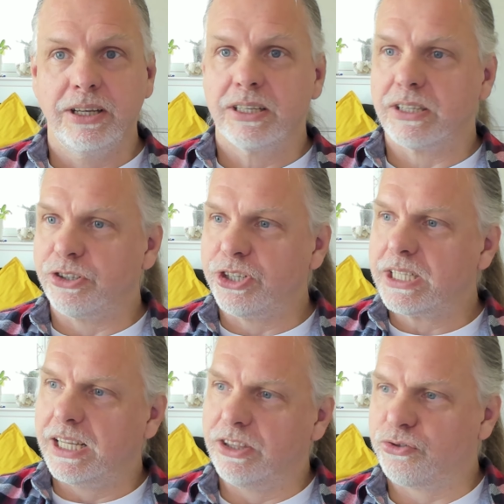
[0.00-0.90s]
So just
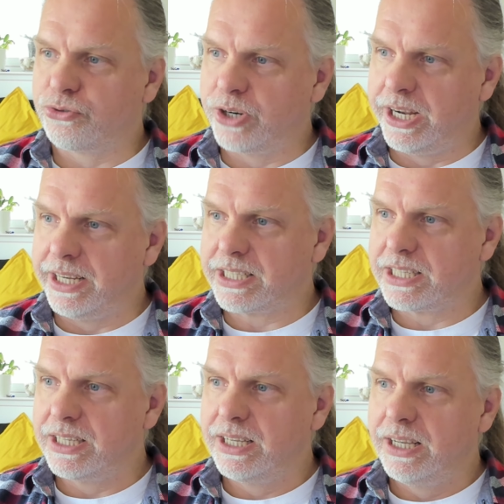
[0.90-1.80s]
like the
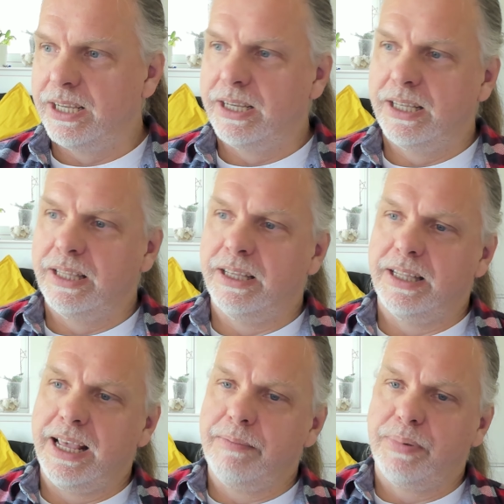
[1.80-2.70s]
trees, that
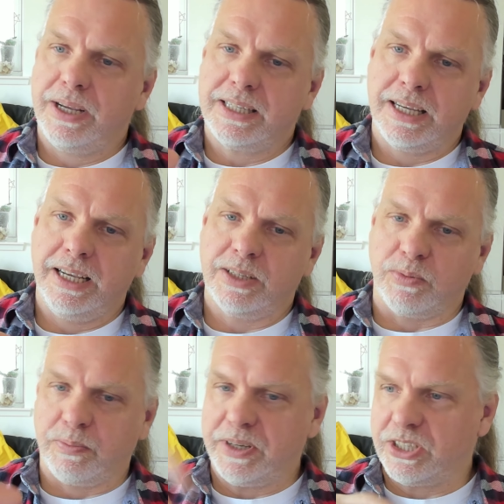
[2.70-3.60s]
the NPCs
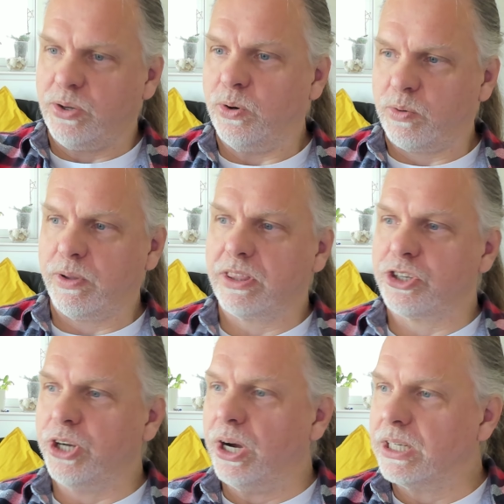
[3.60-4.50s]
would be stored with the
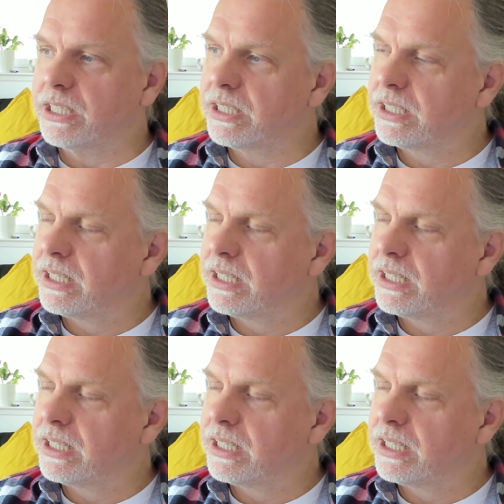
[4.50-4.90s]
chunk.